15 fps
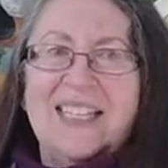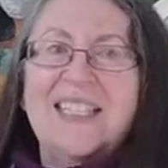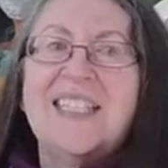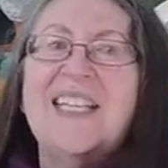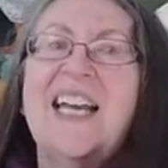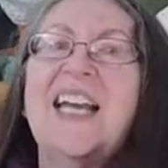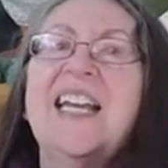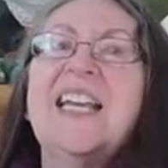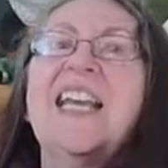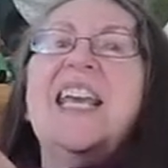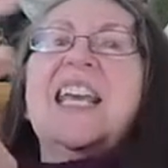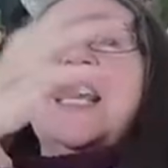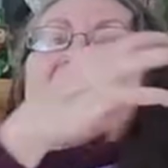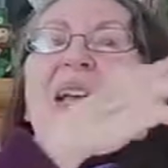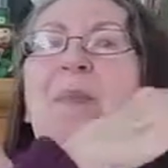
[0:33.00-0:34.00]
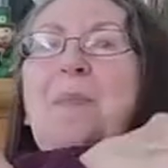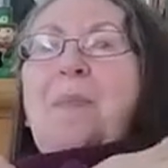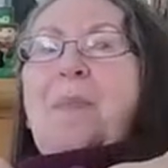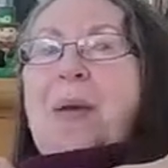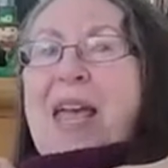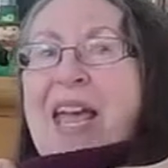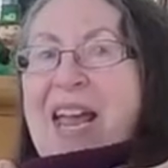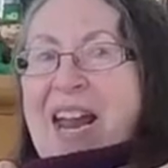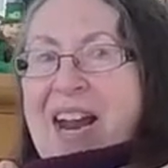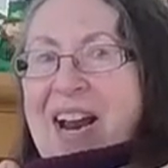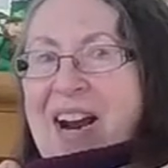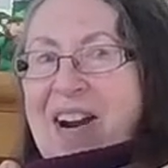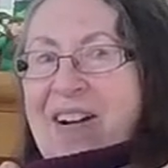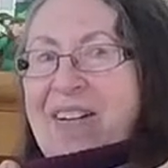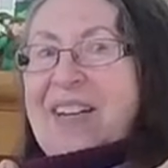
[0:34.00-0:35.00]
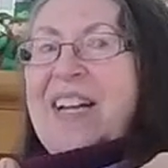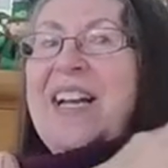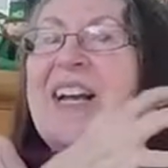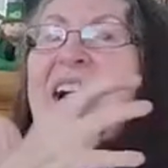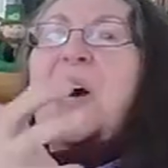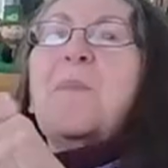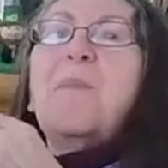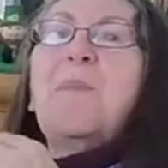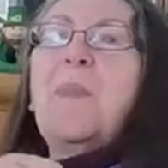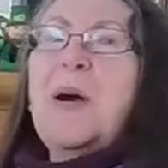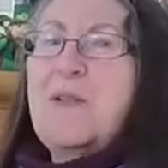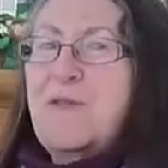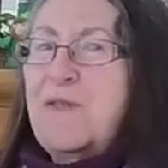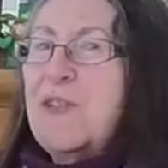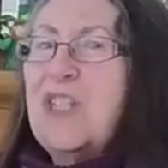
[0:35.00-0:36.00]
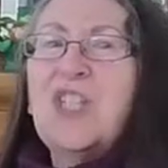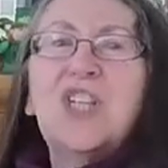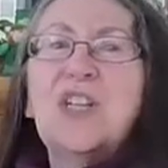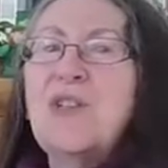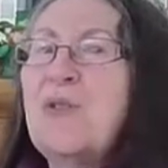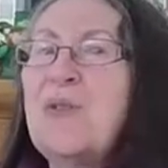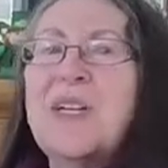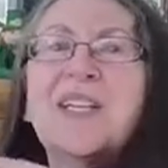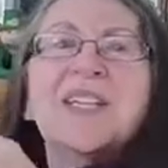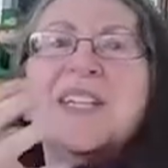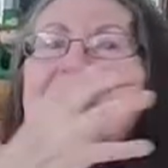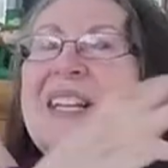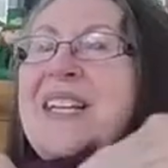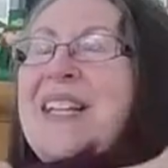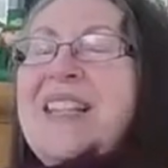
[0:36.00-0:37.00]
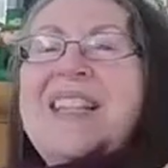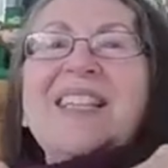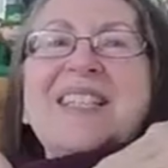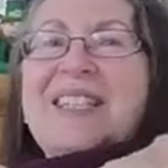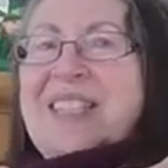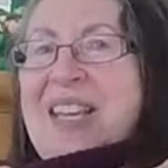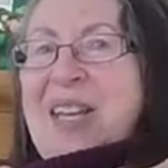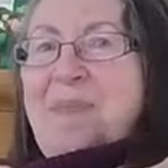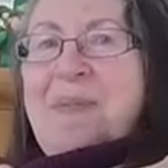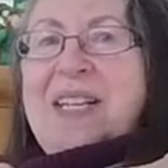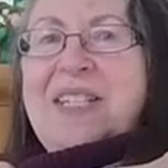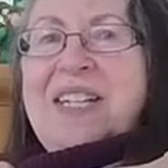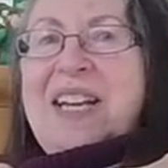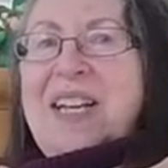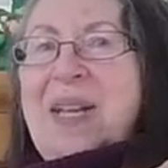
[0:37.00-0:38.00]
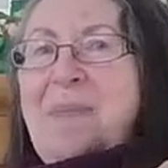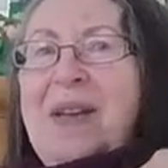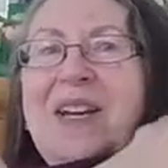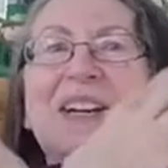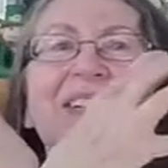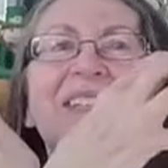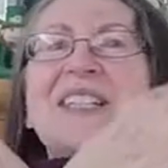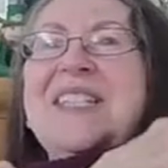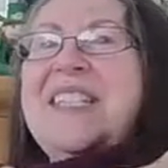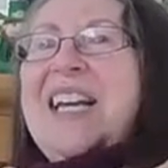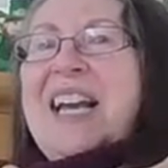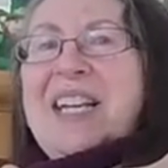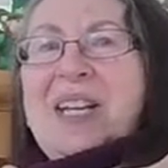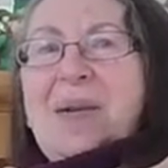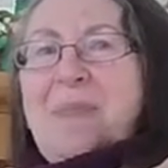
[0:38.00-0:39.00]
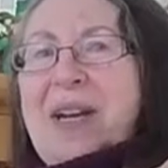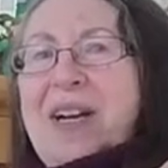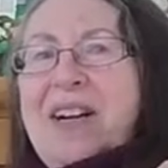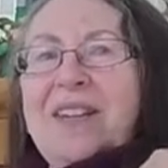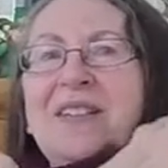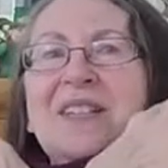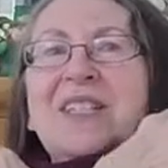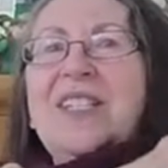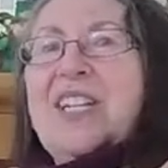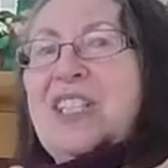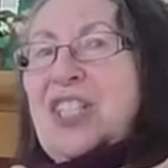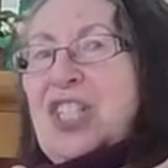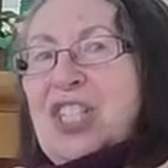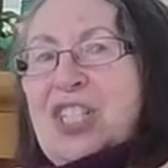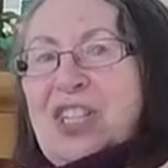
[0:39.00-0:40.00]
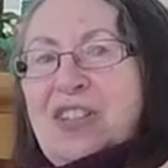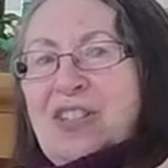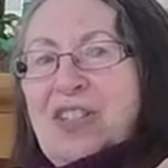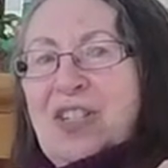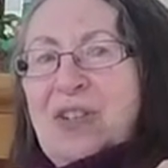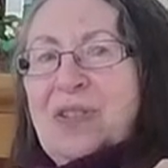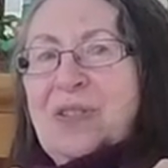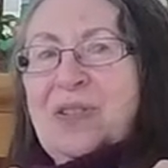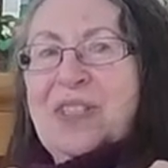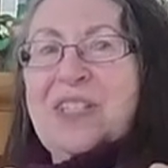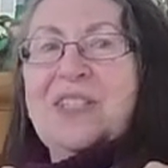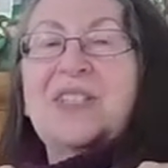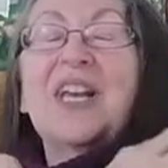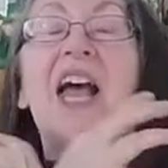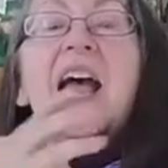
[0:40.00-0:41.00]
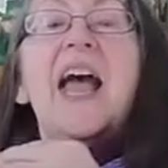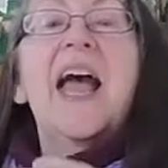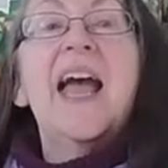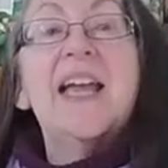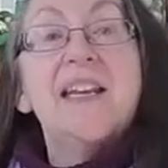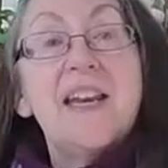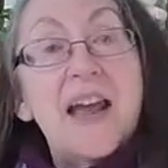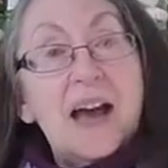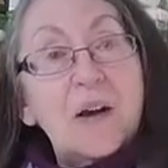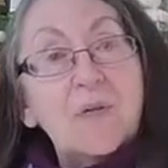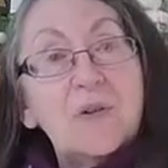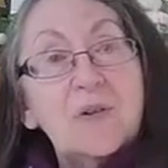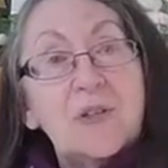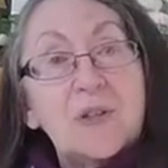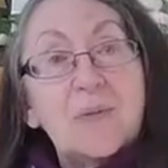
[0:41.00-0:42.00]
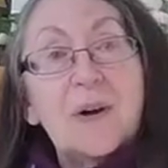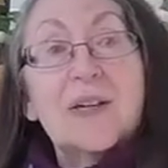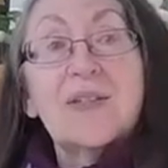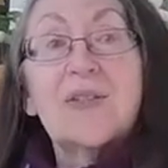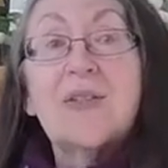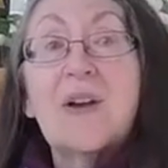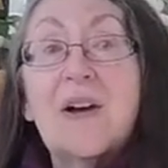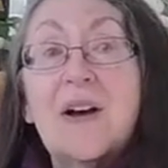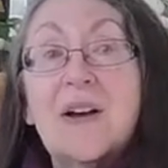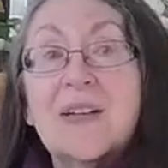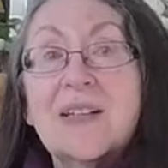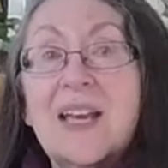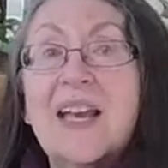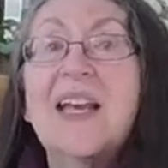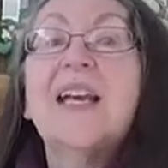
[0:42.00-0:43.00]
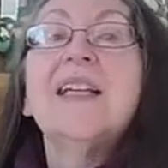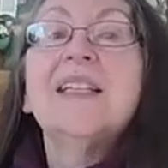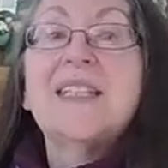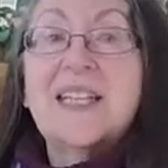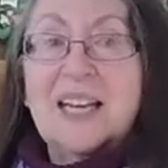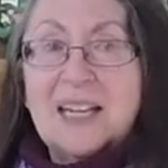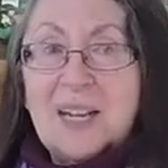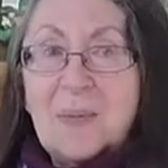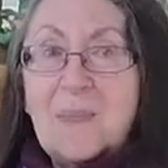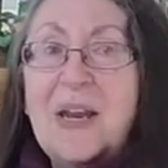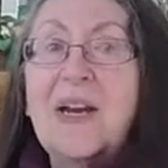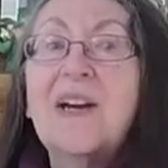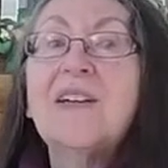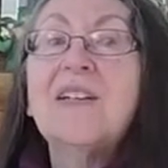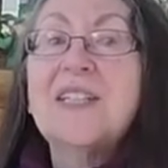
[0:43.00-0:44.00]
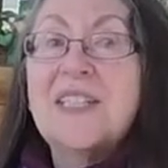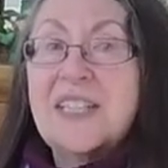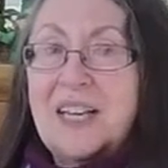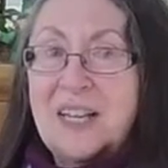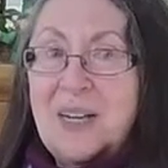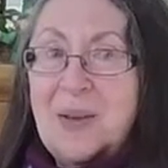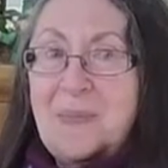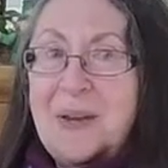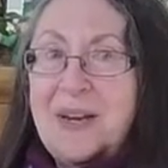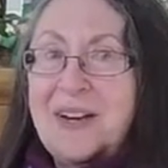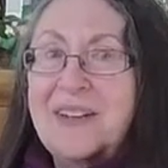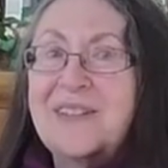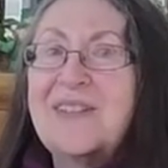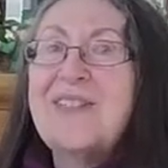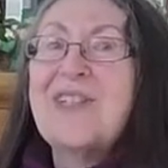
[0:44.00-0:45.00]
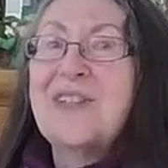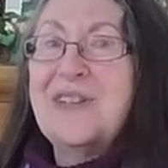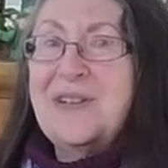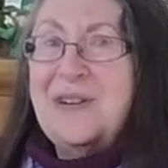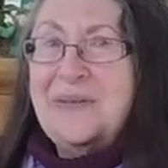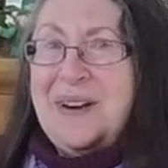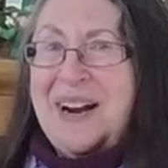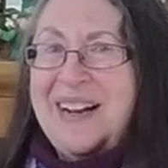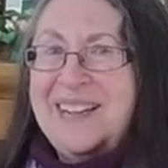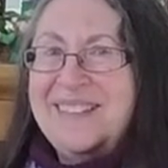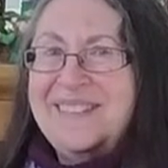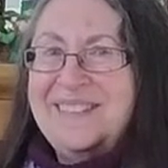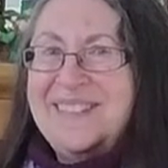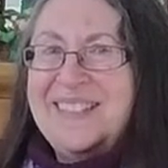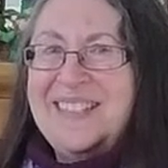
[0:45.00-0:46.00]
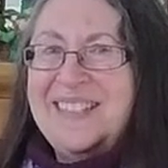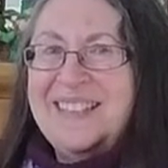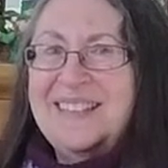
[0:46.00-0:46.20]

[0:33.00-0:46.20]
Teddy bear. But for children, this can be teddy bear, touching your shoulders. And now we'll do our song, teddy bear, turn around.